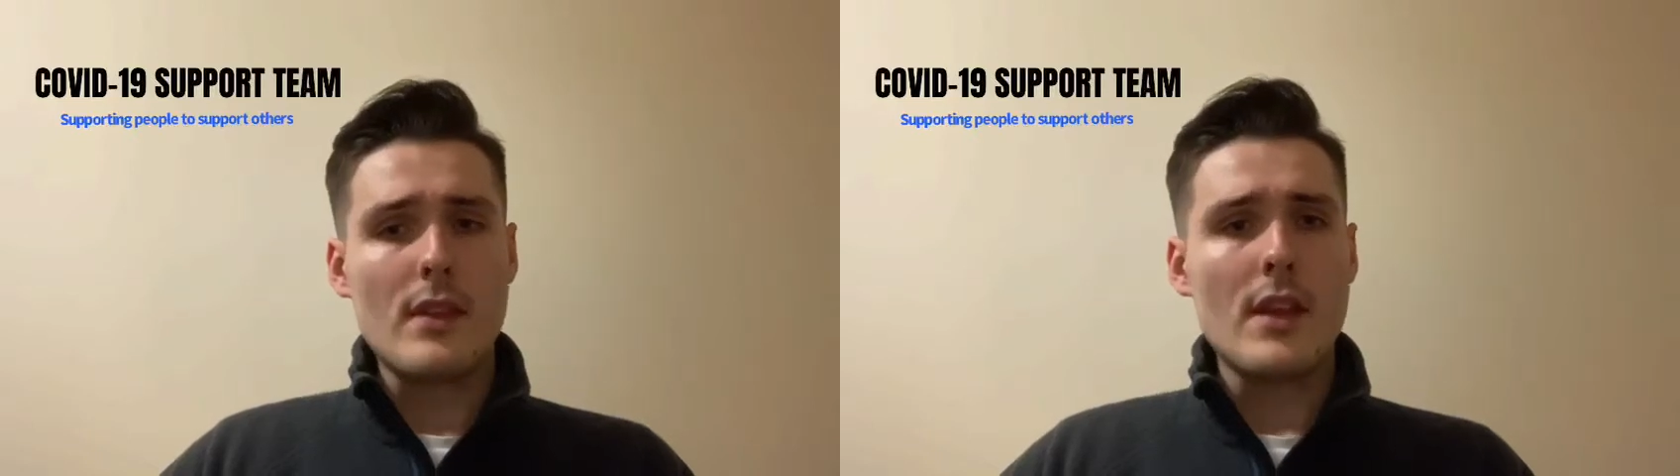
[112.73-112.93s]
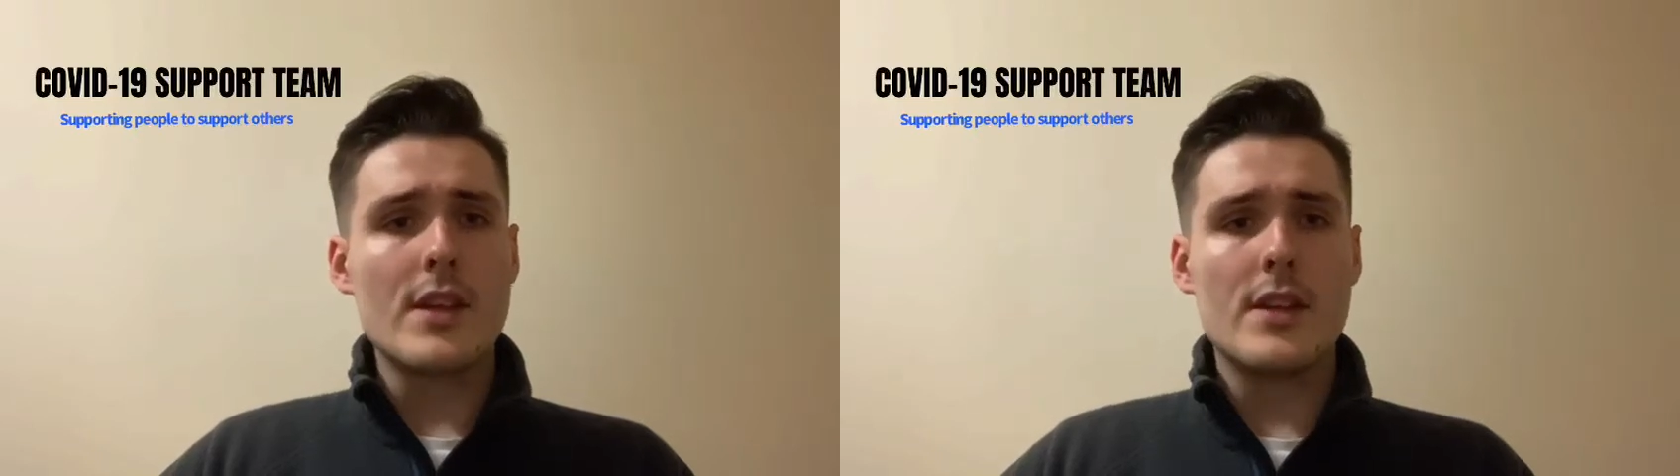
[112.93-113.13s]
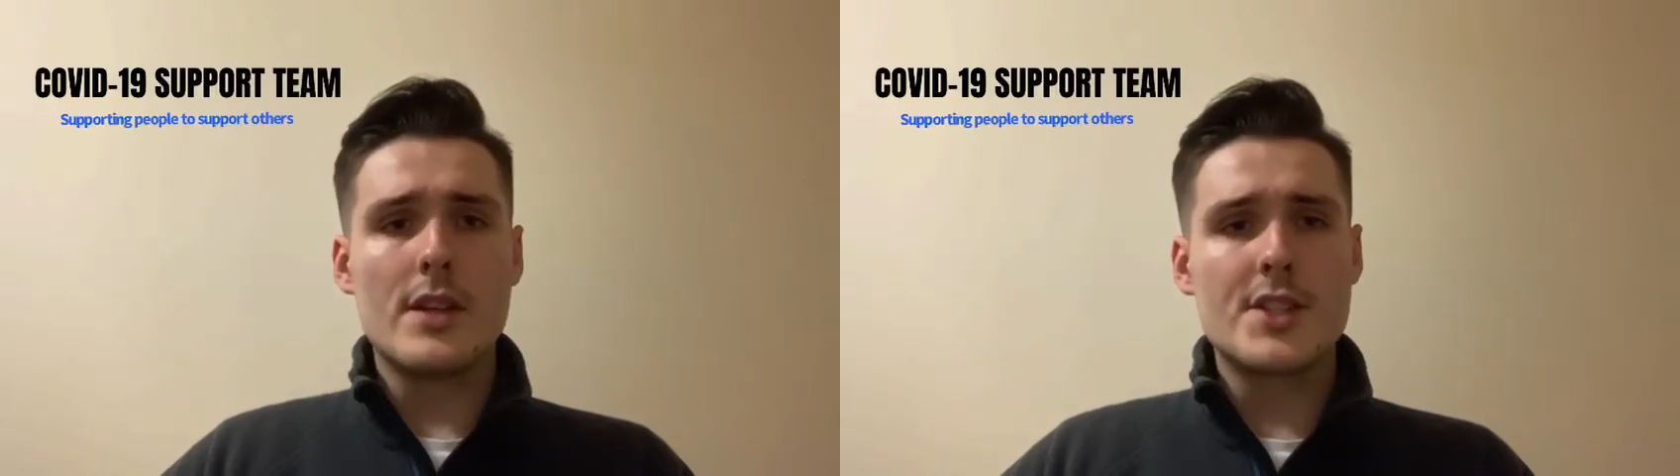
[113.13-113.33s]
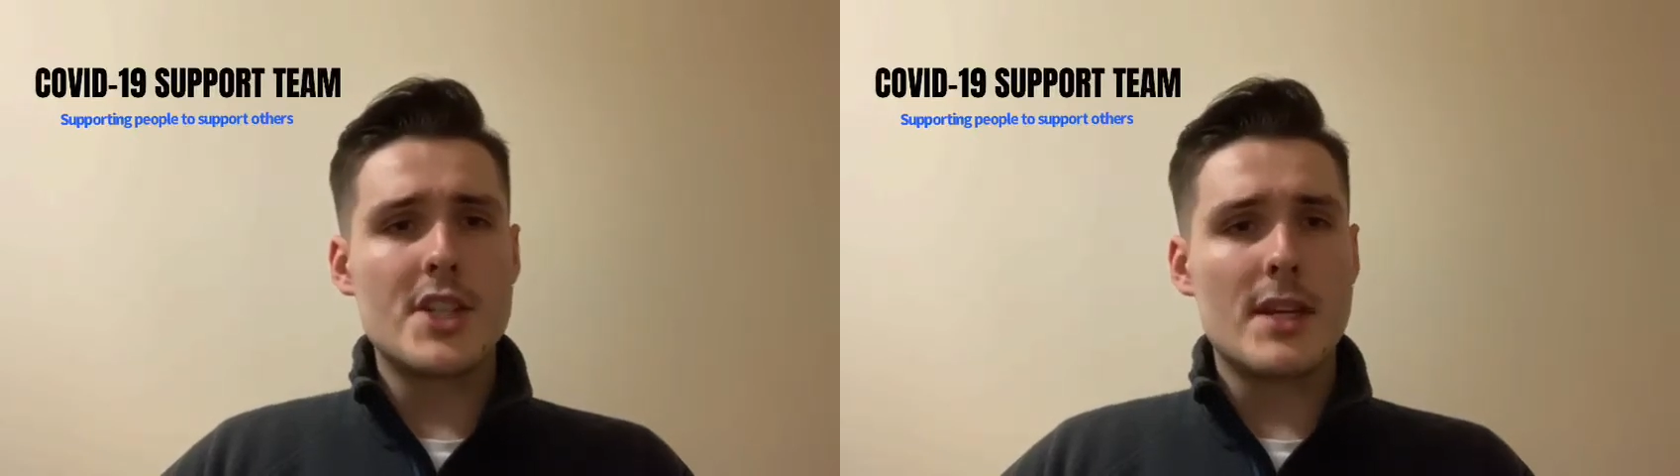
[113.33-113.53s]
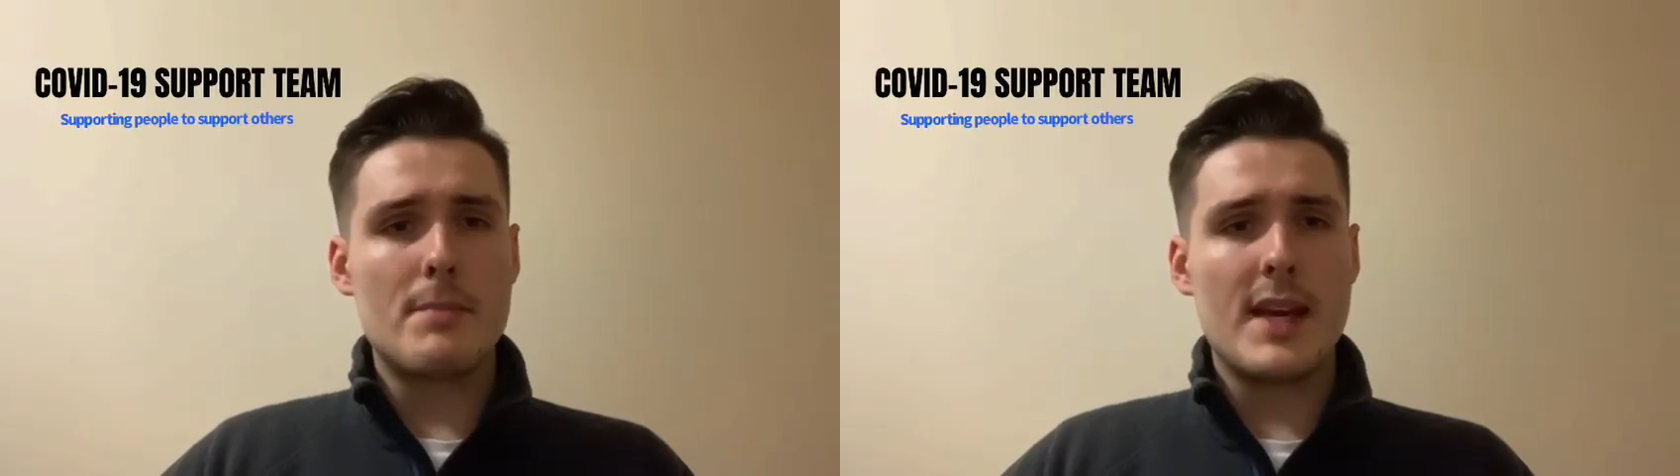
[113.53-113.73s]
you know, a
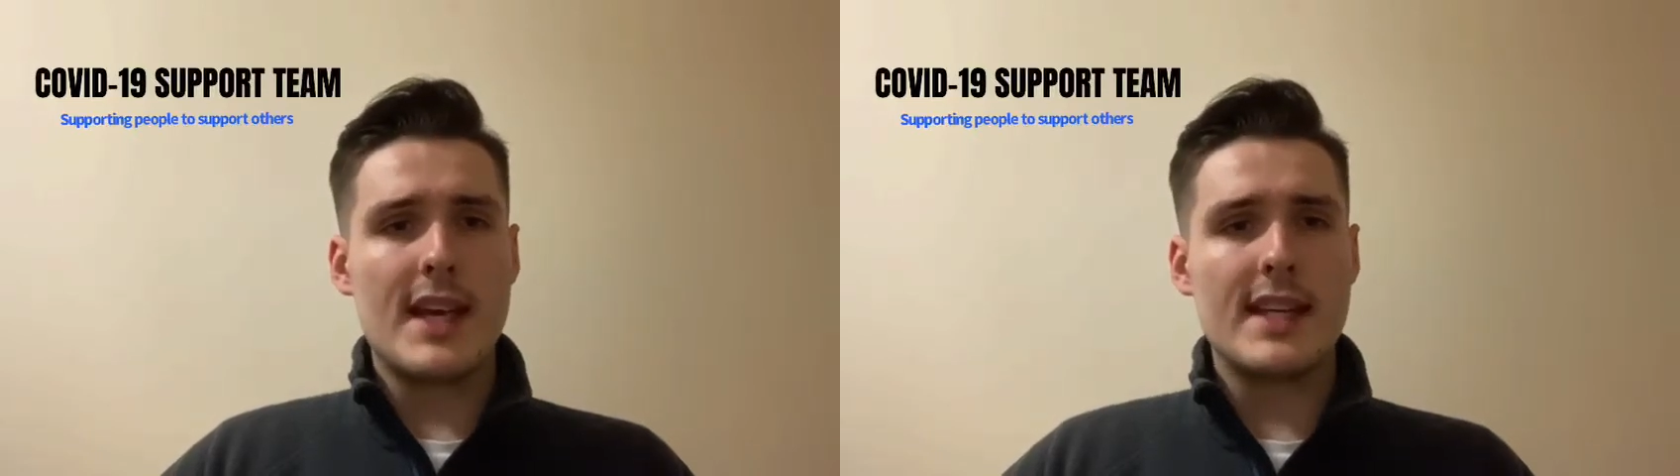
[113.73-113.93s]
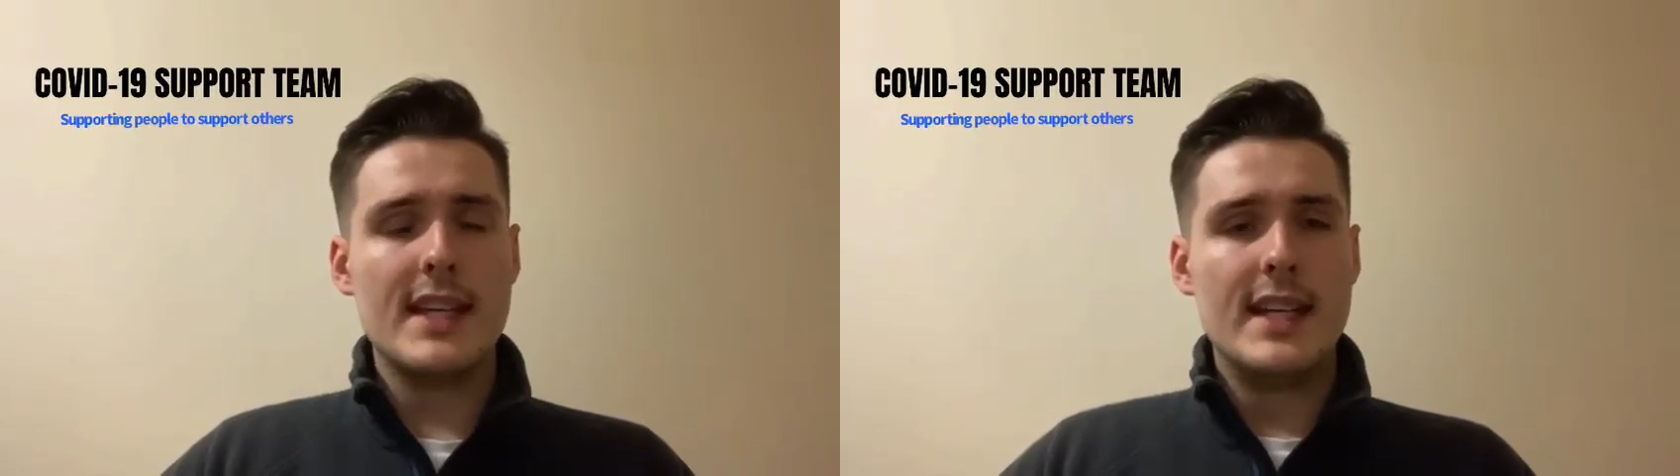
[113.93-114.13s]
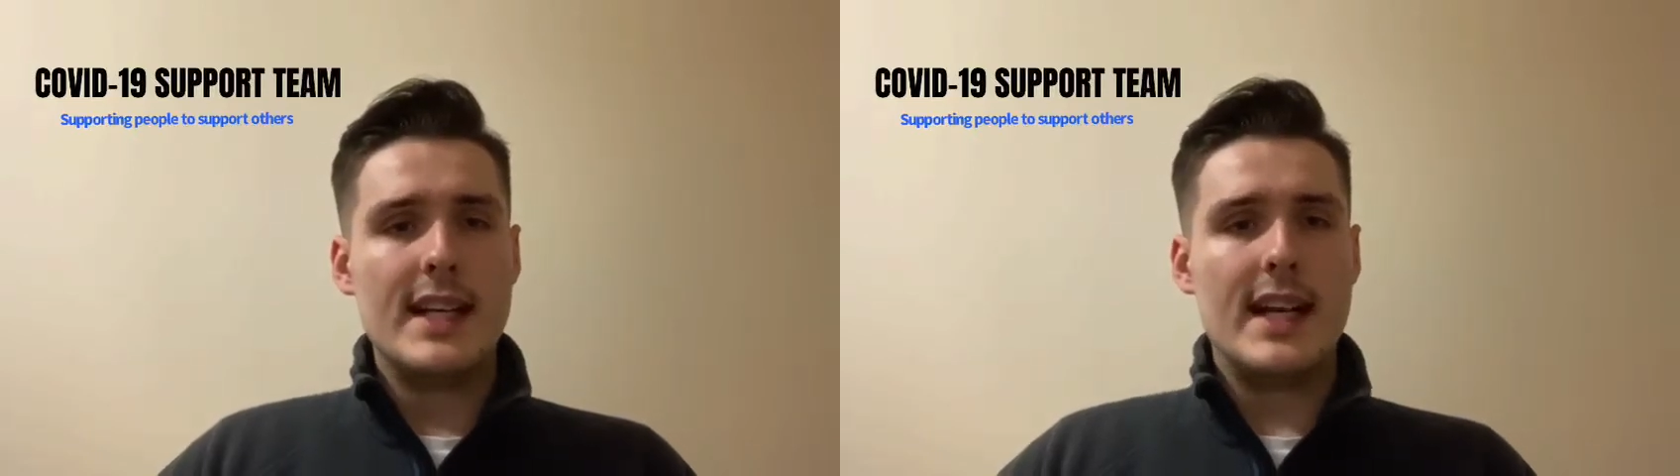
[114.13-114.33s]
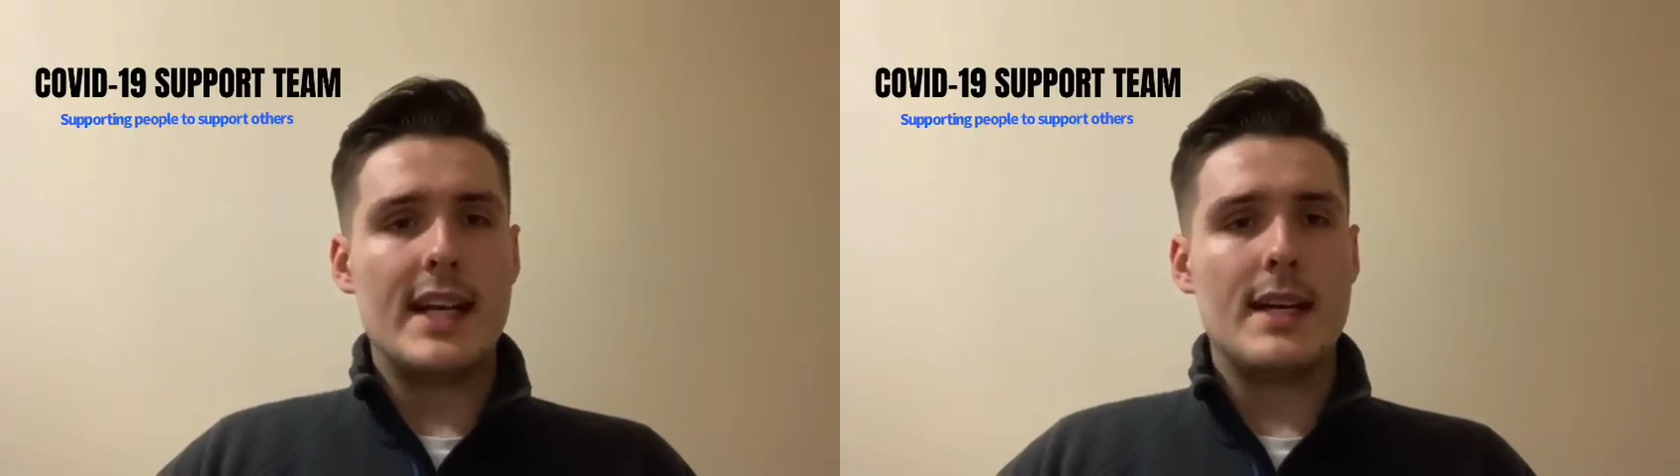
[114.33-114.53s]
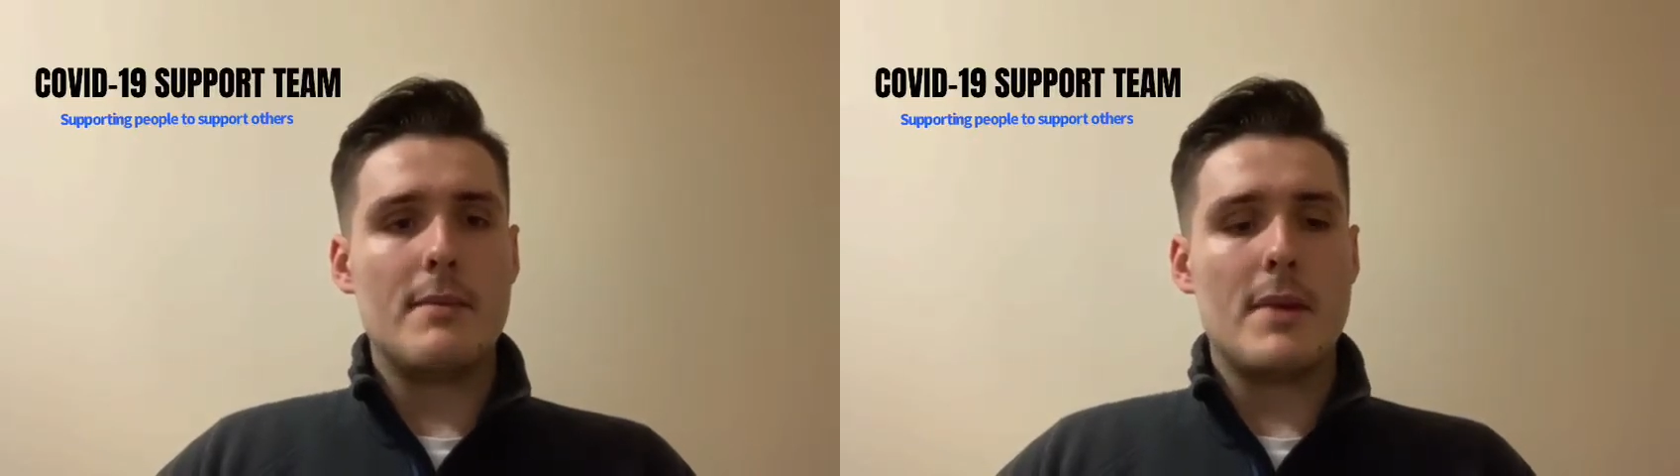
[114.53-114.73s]
GP
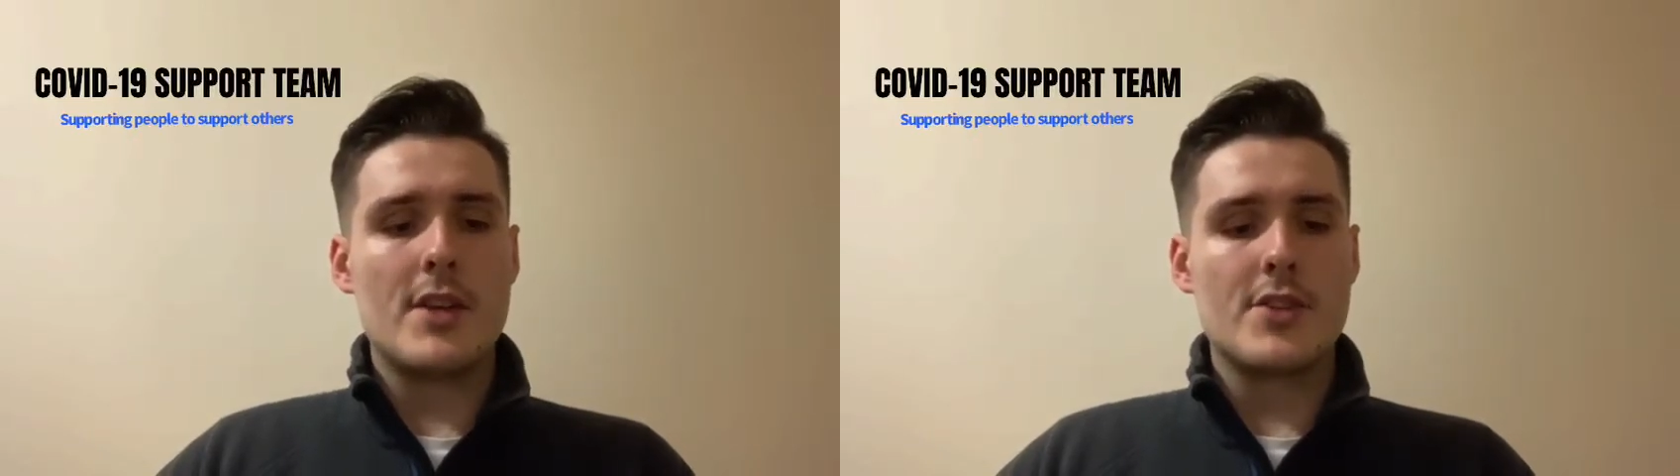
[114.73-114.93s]
and